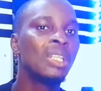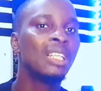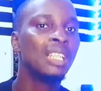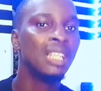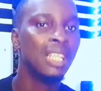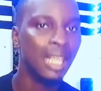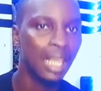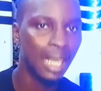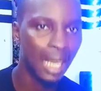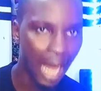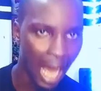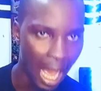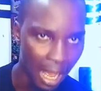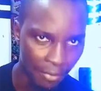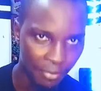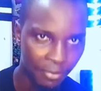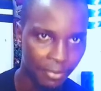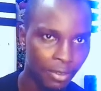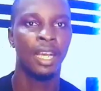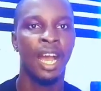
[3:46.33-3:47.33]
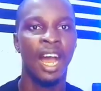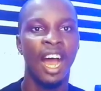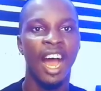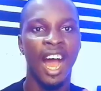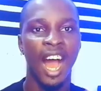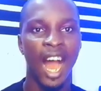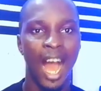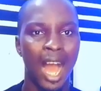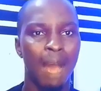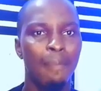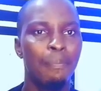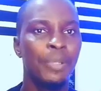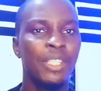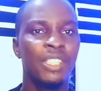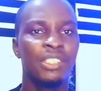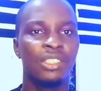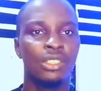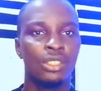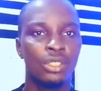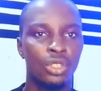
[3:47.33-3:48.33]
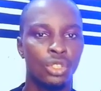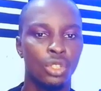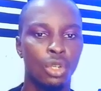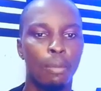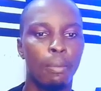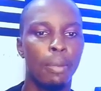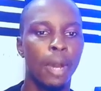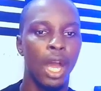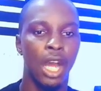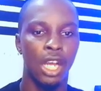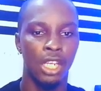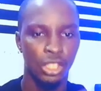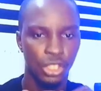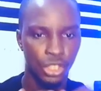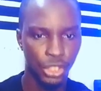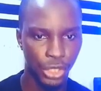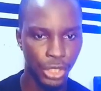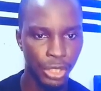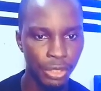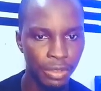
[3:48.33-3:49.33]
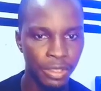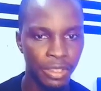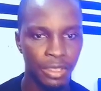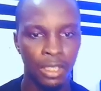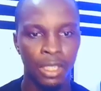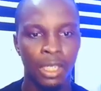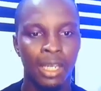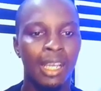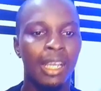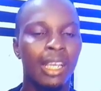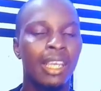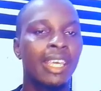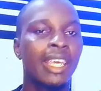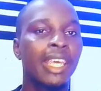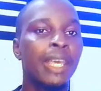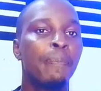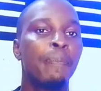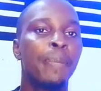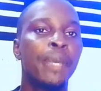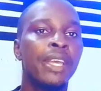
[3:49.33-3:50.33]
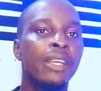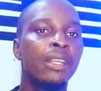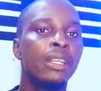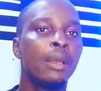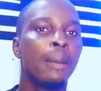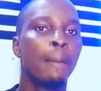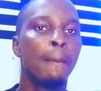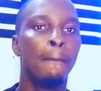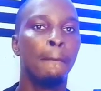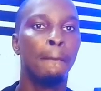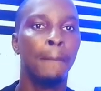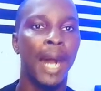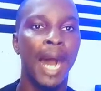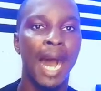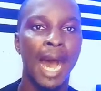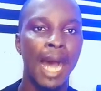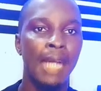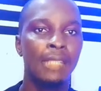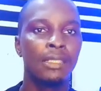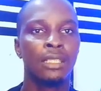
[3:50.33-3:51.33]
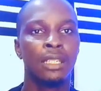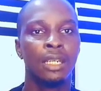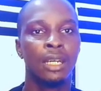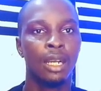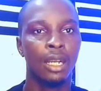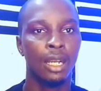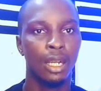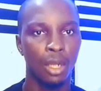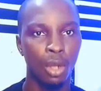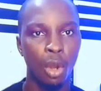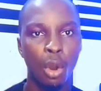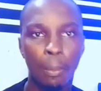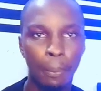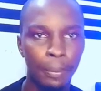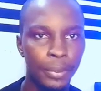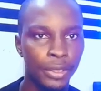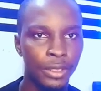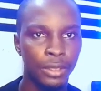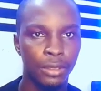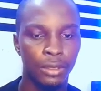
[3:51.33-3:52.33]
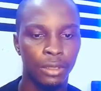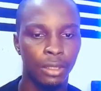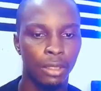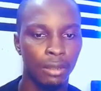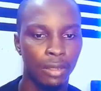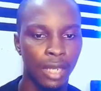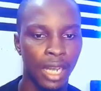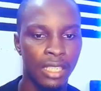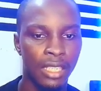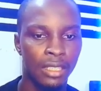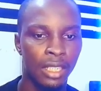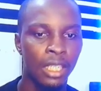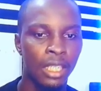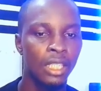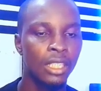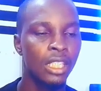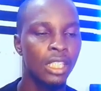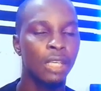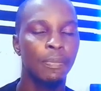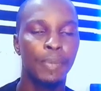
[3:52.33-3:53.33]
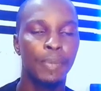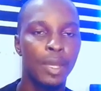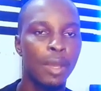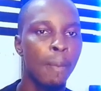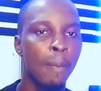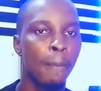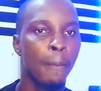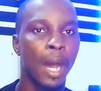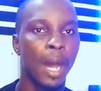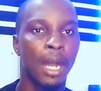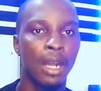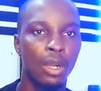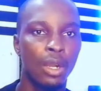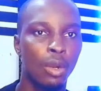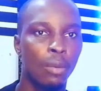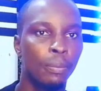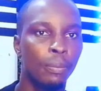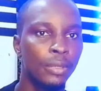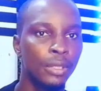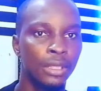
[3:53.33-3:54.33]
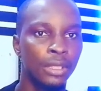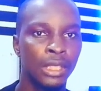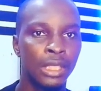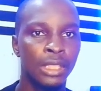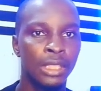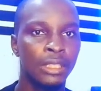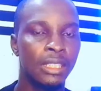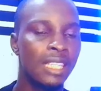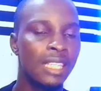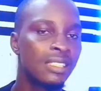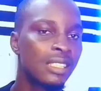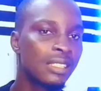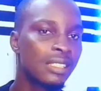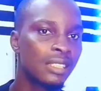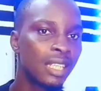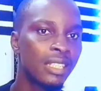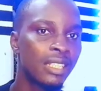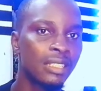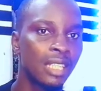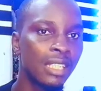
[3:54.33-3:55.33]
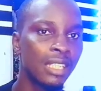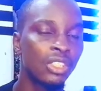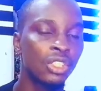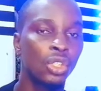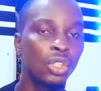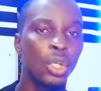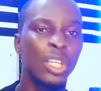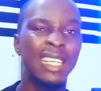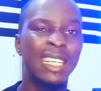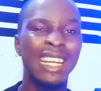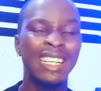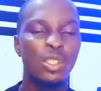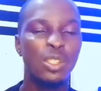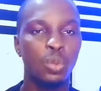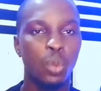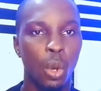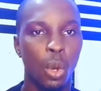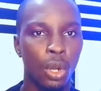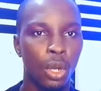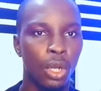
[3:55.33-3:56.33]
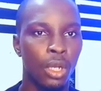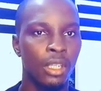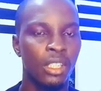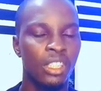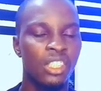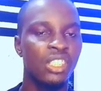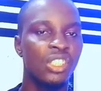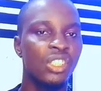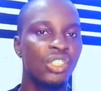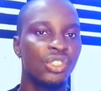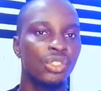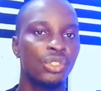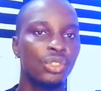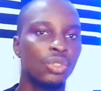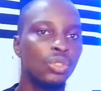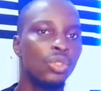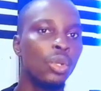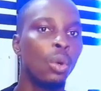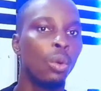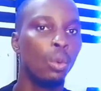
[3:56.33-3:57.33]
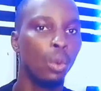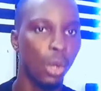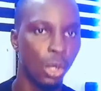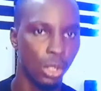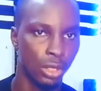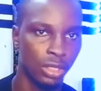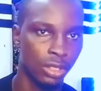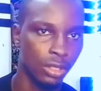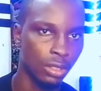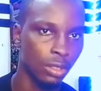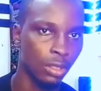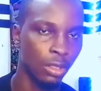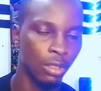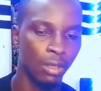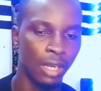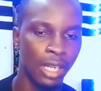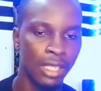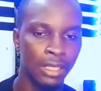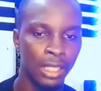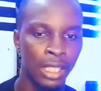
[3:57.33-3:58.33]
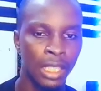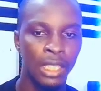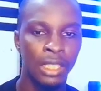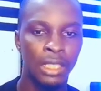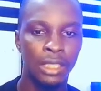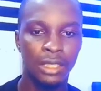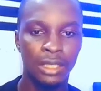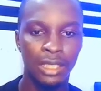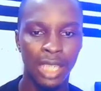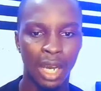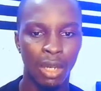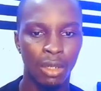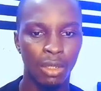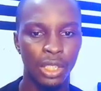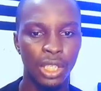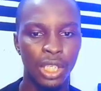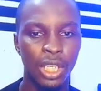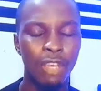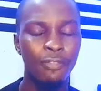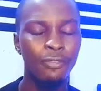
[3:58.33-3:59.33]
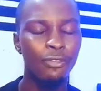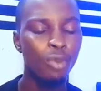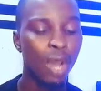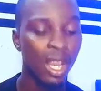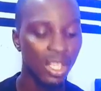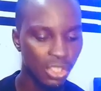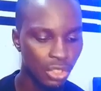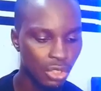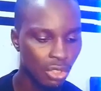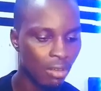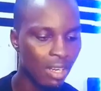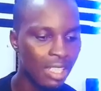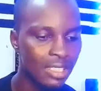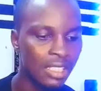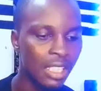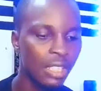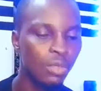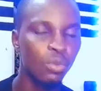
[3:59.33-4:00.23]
life. Habit number 3, keeping bad company. All right, keeping bad company. There's a saying that your network is your worth. All right, now if you are surrounded